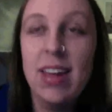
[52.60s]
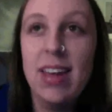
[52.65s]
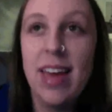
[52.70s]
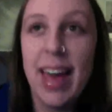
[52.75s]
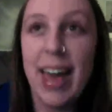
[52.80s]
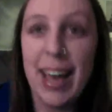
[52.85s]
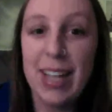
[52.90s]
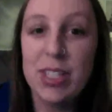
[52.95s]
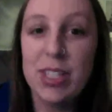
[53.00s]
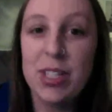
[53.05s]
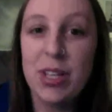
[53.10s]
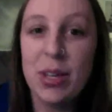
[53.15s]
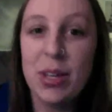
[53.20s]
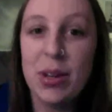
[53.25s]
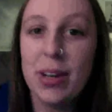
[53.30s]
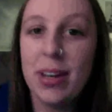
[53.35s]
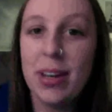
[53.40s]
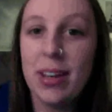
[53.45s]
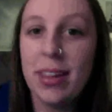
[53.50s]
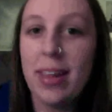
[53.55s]

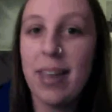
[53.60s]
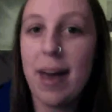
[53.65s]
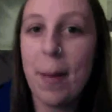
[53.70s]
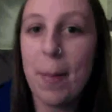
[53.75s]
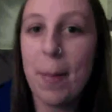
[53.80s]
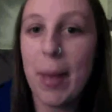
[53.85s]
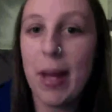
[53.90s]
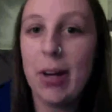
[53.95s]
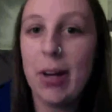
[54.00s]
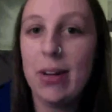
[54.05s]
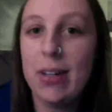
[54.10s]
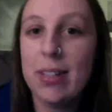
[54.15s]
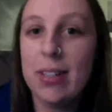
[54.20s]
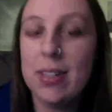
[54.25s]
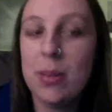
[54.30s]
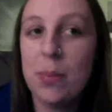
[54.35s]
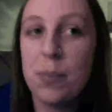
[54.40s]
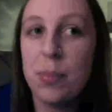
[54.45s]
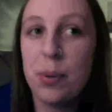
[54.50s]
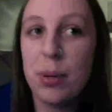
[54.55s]
executed in that manner. It's a
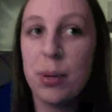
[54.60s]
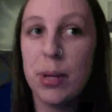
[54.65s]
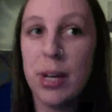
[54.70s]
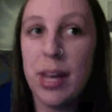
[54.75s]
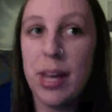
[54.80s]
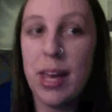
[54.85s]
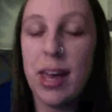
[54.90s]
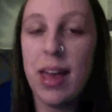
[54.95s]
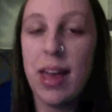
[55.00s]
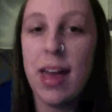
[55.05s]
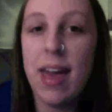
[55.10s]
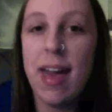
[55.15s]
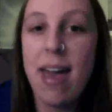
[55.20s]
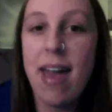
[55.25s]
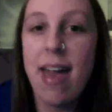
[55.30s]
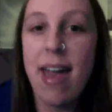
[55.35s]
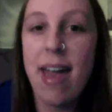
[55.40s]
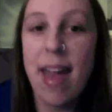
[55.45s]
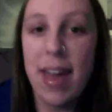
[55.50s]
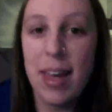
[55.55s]
pretty
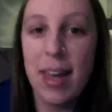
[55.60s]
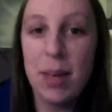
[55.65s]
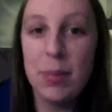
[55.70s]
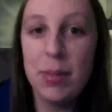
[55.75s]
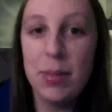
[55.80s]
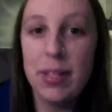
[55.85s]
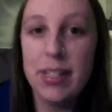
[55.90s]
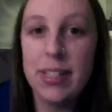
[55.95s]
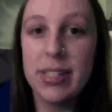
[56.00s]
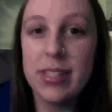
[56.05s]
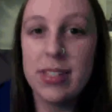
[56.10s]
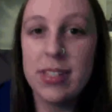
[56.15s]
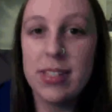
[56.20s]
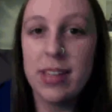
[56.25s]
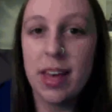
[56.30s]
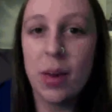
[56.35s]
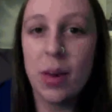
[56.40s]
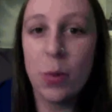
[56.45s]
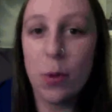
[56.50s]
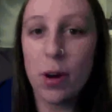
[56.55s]
aimless
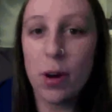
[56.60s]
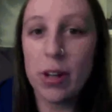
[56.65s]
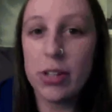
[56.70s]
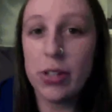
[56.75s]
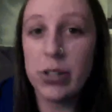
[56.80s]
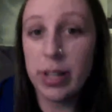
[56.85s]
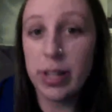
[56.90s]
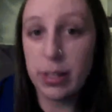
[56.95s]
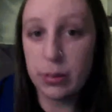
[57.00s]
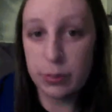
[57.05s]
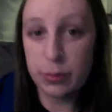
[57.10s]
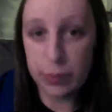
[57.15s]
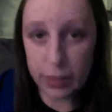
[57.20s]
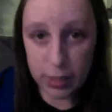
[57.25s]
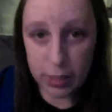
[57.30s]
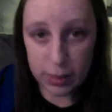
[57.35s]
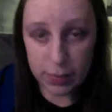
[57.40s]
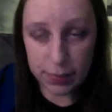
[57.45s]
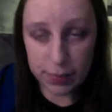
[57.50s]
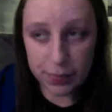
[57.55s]
and wandering
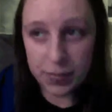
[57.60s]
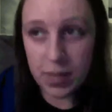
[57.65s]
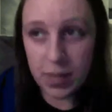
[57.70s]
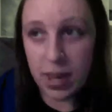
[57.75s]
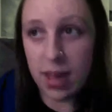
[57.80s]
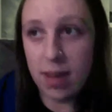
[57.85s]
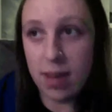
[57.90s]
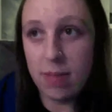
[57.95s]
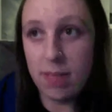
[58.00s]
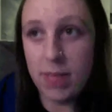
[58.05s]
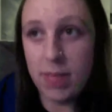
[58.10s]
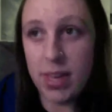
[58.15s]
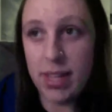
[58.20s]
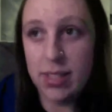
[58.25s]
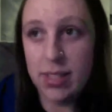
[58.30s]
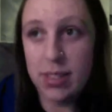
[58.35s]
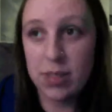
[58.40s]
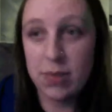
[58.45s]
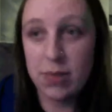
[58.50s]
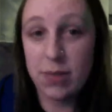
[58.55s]
film. Um,
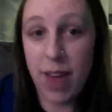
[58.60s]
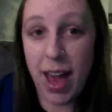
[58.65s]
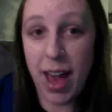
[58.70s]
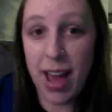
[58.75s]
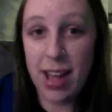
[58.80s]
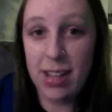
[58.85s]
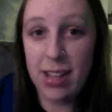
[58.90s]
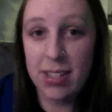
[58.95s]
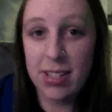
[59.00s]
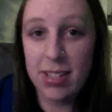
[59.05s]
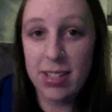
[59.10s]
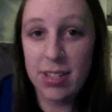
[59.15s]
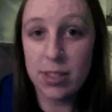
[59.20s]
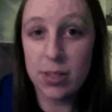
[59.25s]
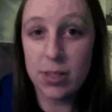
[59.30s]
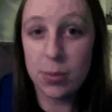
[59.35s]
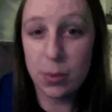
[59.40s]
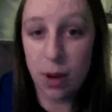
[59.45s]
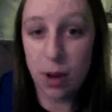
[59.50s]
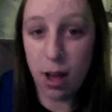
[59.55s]
it's vast, it's
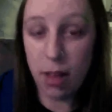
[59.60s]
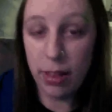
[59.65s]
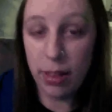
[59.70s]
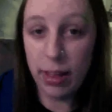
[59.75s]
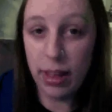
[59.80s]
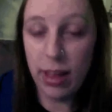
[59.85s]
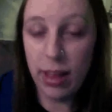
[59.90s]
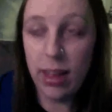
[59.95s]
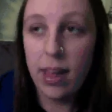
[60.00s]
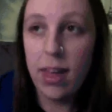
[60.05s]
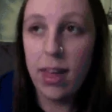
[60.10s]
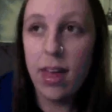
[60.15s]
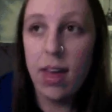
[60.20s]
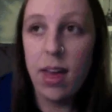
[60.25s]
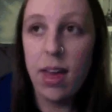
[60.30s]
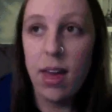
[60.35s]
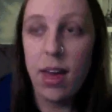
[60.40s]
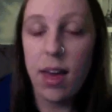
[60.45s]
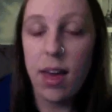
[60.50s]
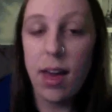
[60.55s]
sprawling,
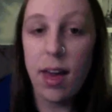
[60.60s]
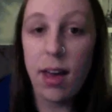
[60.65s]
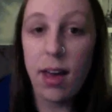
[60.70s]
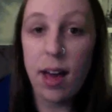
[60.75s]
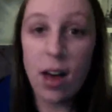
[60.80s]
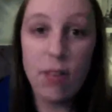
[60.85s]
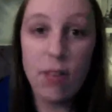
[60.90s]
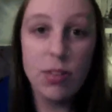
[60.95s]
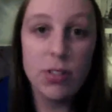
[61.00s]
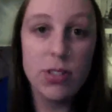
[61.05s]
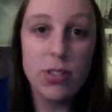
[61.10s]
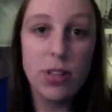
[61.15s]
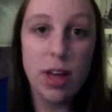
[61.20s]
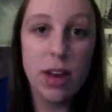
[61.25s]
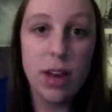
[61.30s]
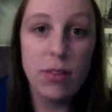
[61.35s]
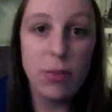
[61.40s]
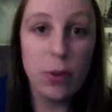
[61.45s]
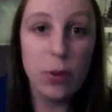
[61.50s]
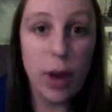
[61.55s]
it covers a
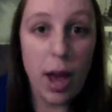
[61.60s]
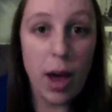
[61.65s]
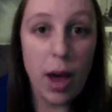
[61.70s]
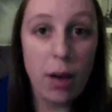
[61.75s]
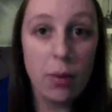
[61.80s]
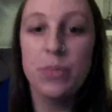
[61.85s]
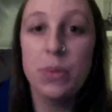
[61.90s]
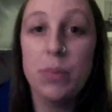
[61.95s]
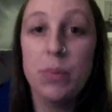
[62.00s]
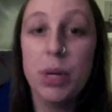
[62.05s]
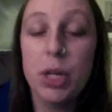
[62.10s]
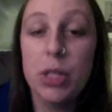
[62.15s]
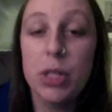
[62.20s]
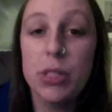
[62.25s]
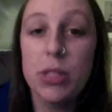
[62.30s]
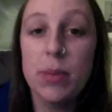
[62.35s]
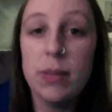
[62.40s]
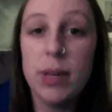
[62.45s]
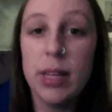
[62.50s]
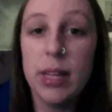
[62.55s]
lot of ground, but
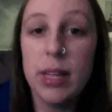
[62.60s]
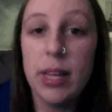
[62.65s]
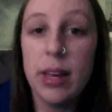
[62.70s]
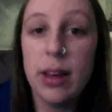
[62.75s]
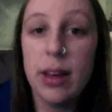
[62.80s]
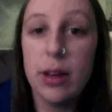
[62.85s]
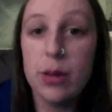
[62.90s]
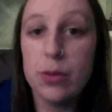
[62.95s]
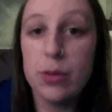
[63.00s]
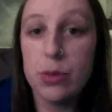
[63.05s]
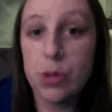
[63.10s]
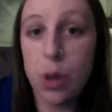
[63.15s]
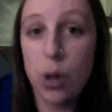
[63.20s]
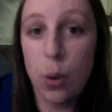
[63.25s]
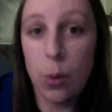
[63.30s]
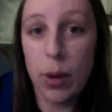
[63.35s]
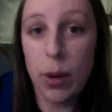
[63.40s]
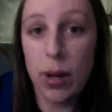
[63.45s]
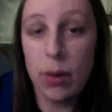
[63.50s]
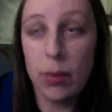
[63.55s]
ultimately it goes
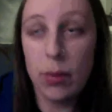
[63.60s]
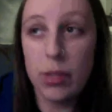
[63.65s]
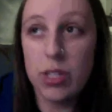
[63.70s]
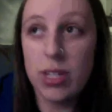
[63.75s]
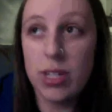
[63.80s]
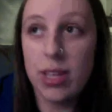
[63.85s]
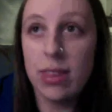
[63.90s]
nowhere, which I